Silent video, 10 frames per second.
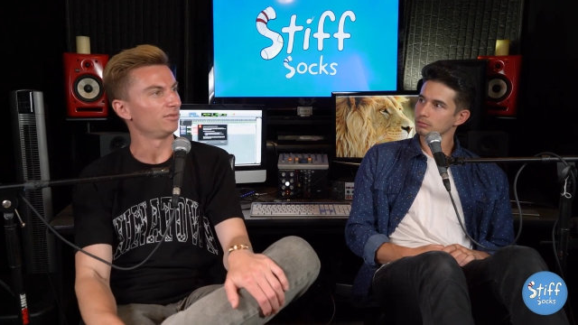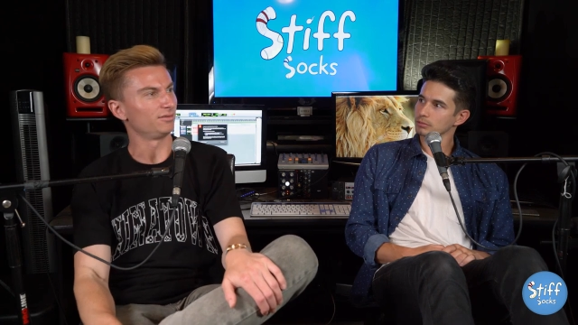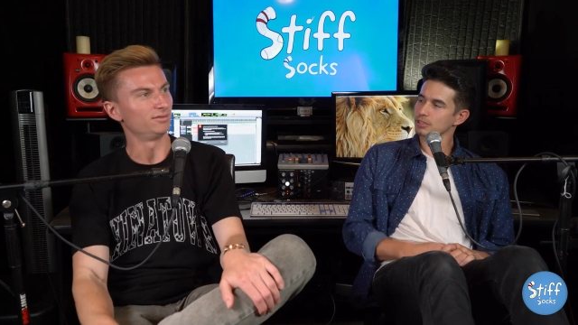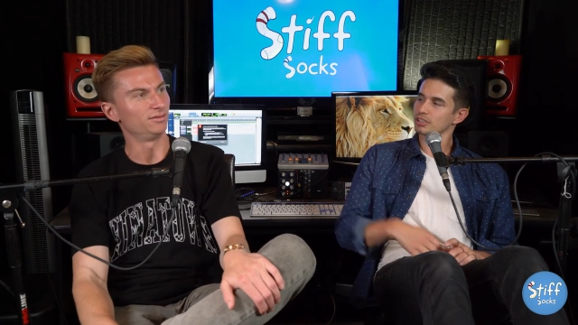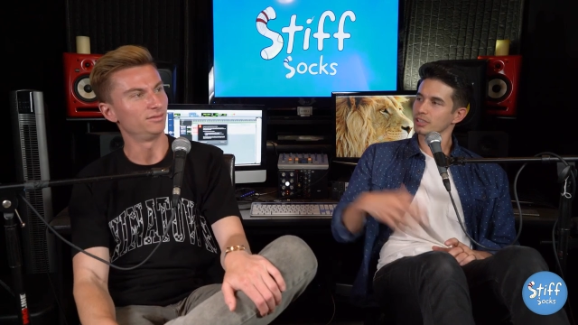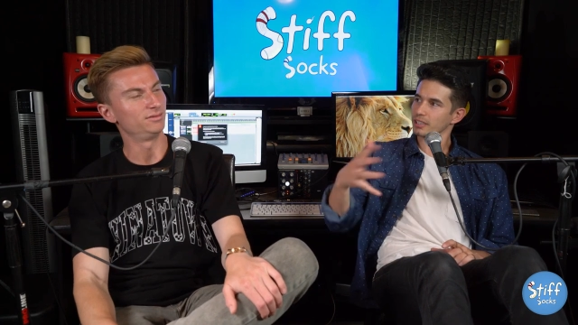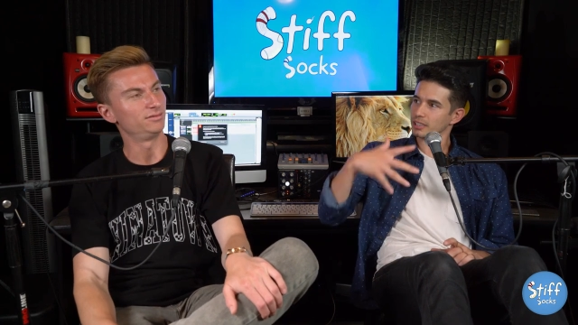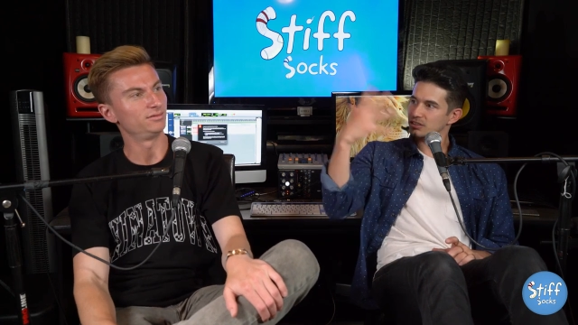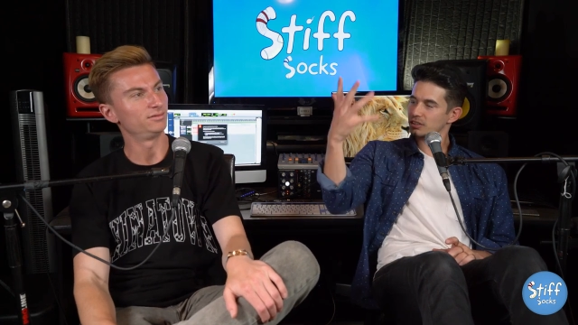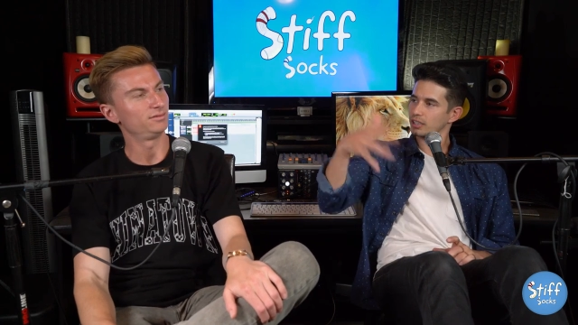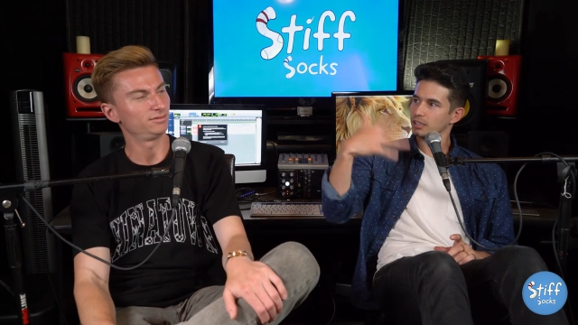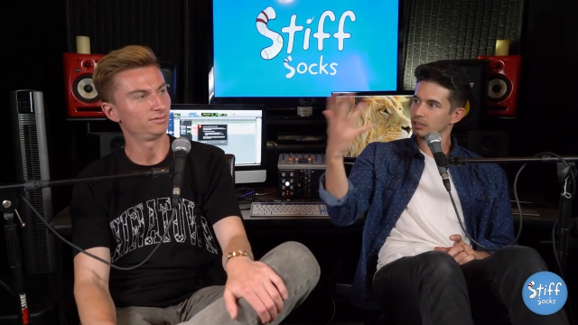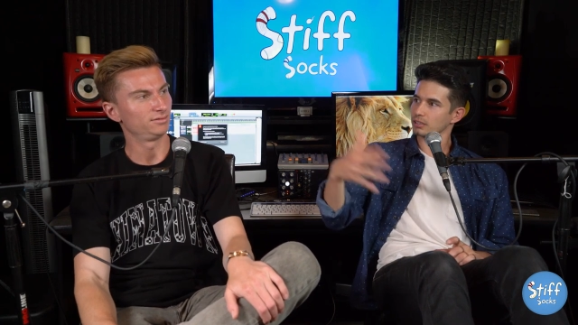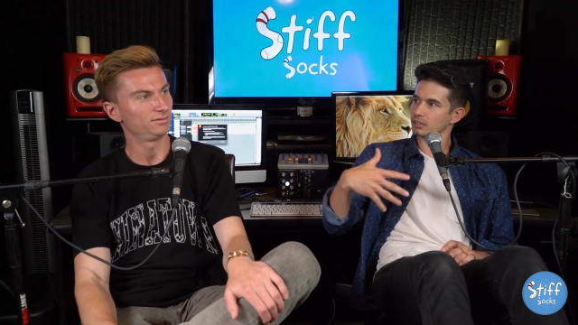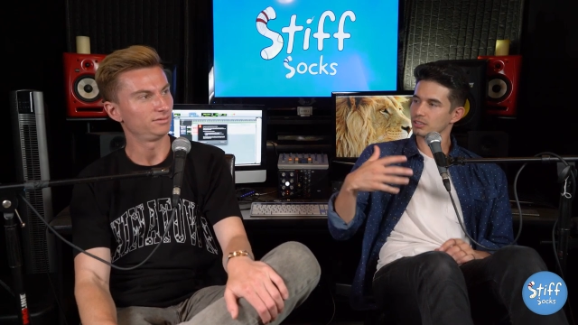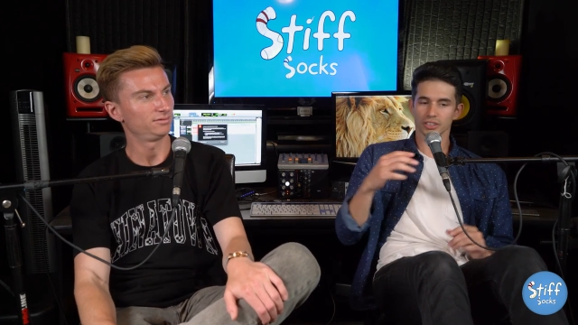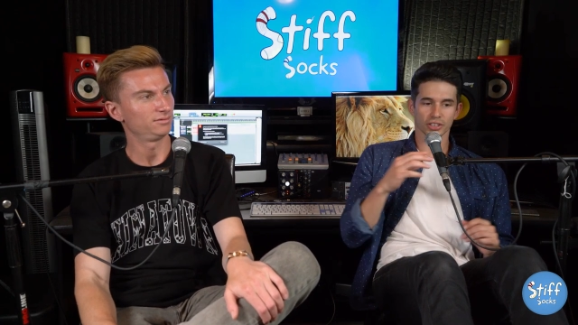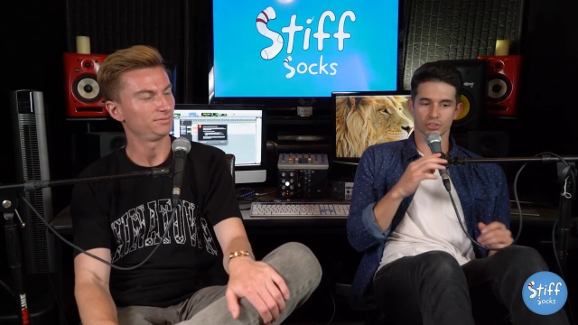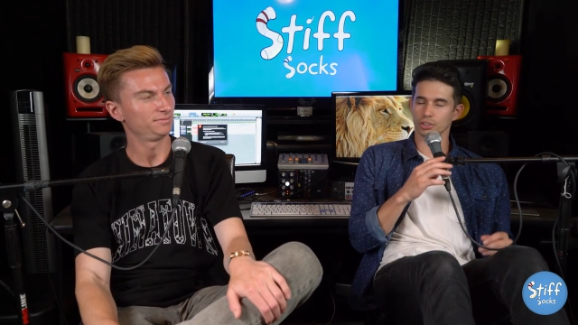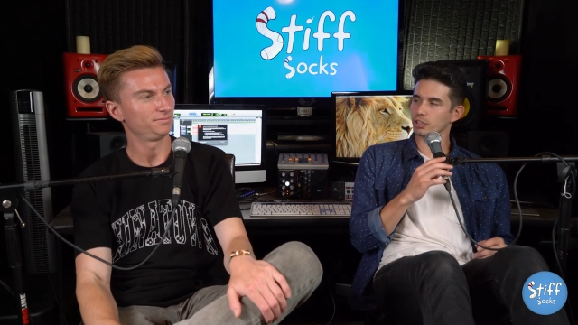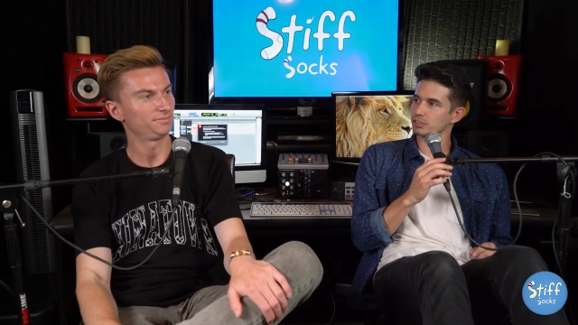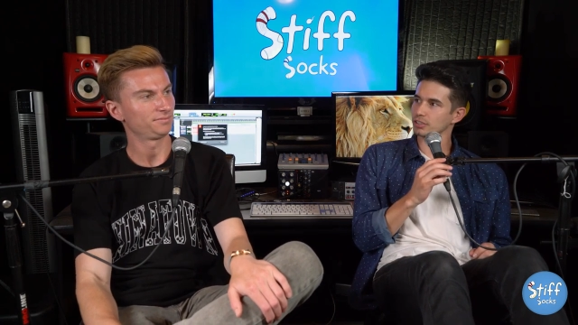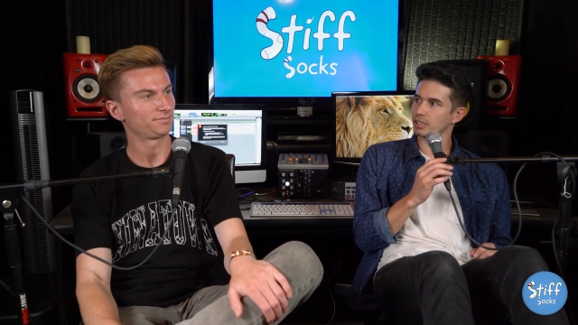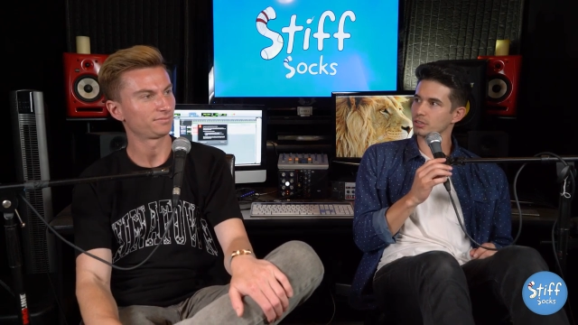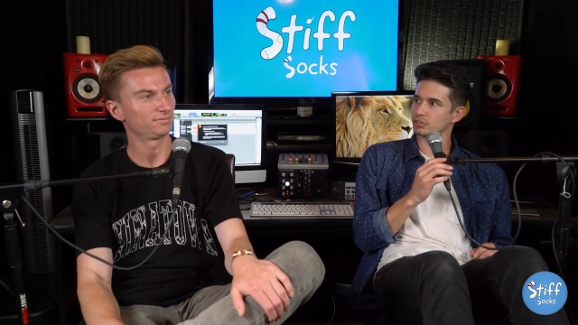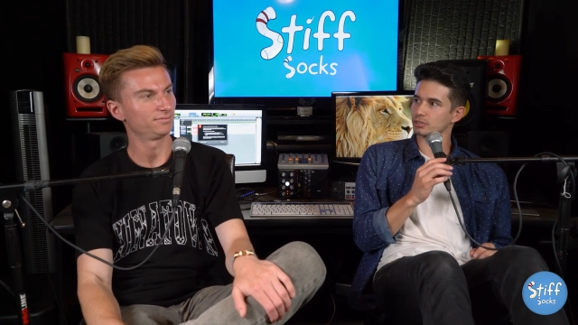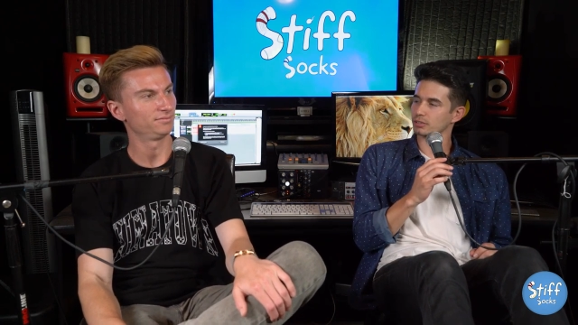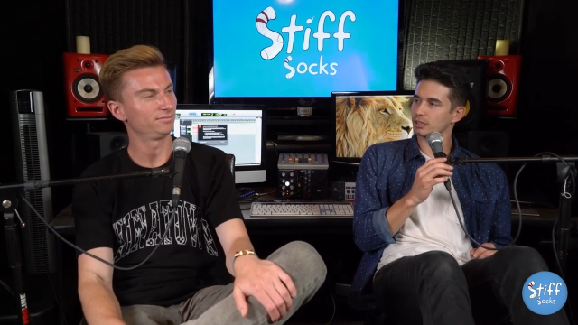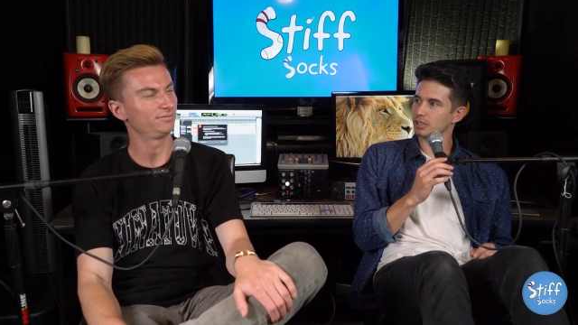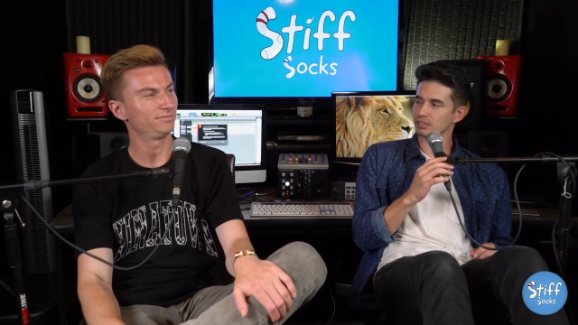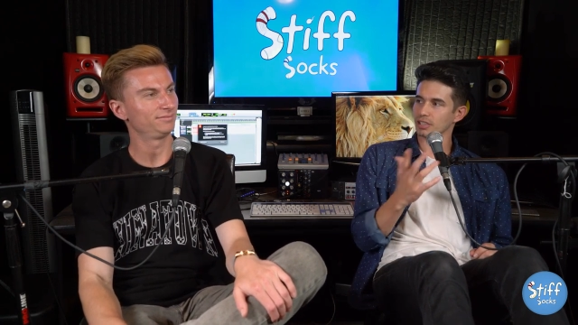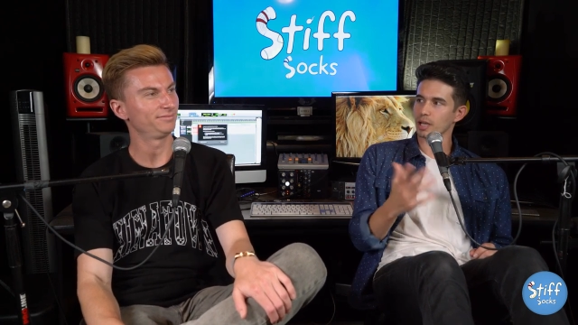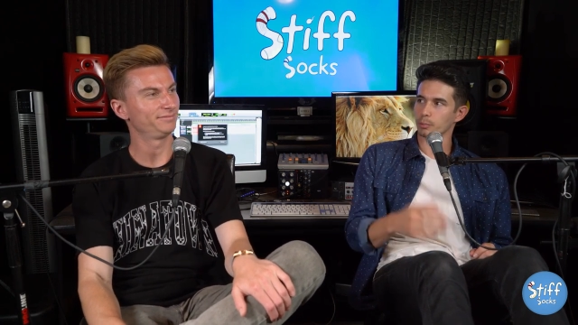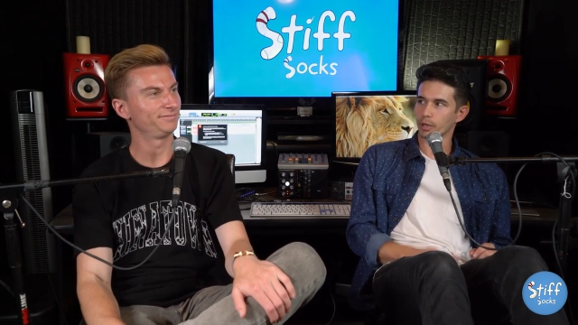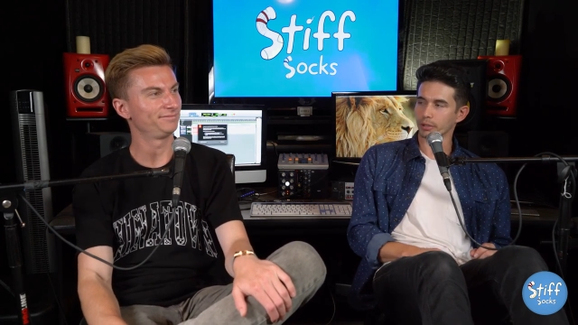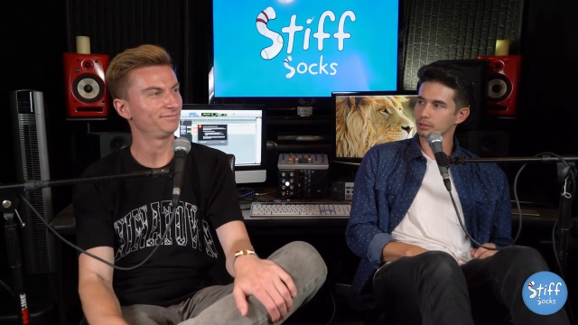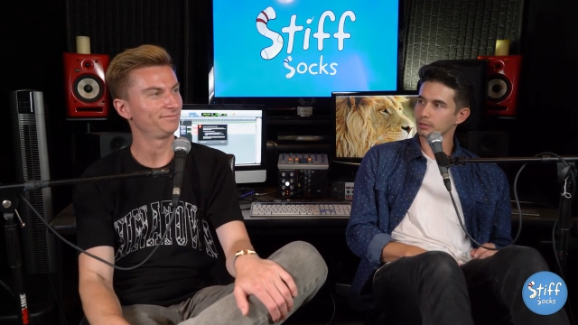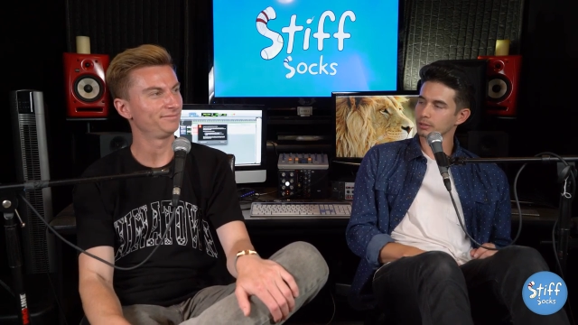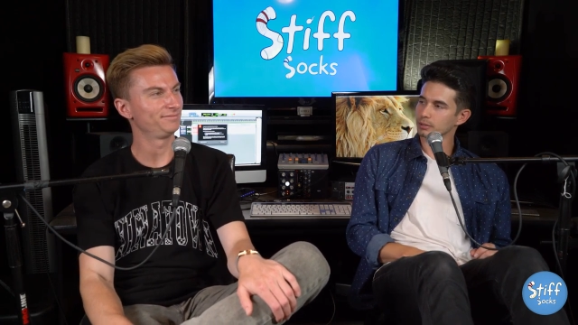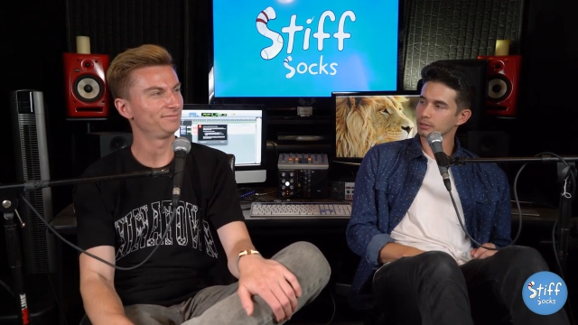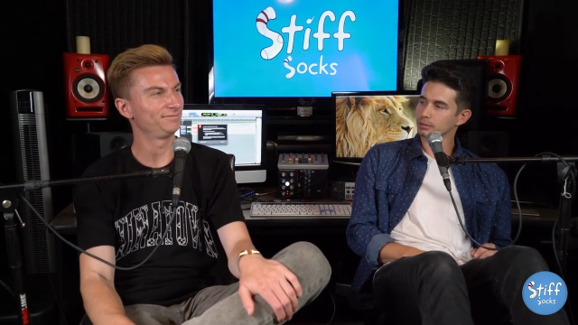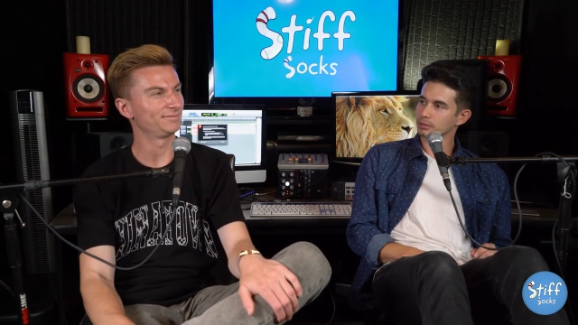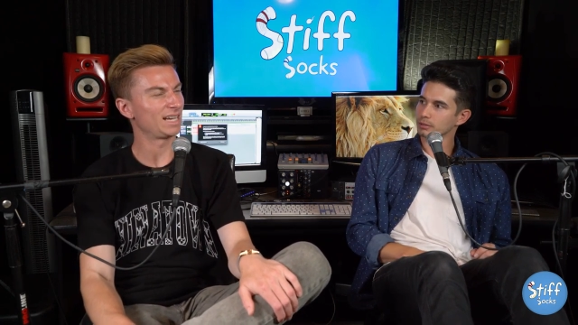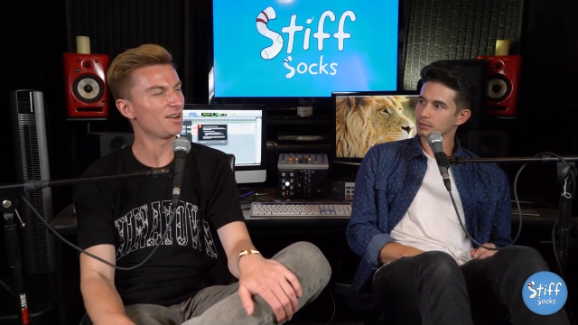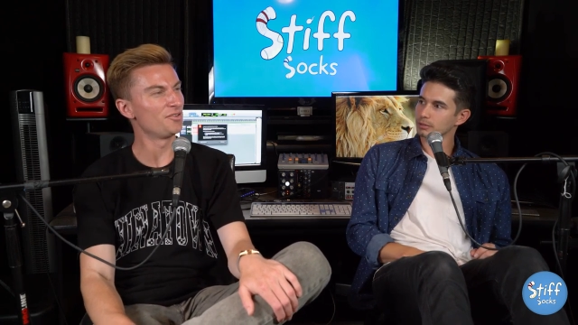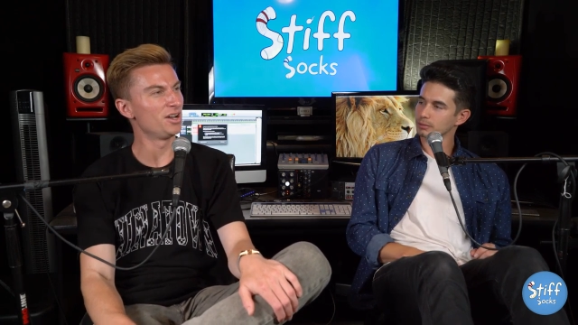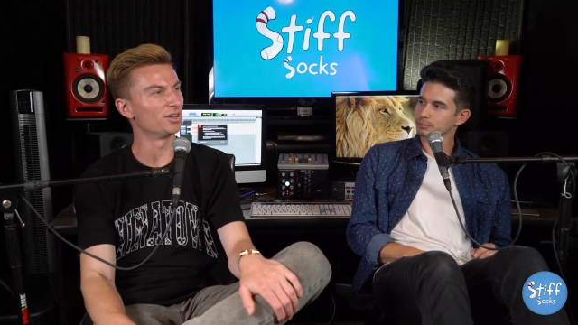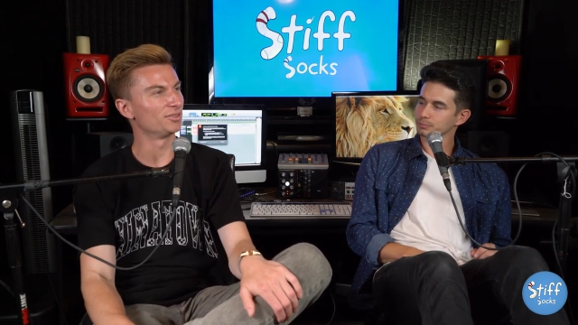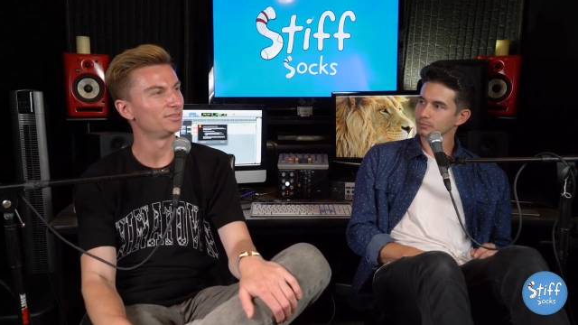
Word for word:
Speaker 1: Is it like a circus in there? Or is it a library? I don't know.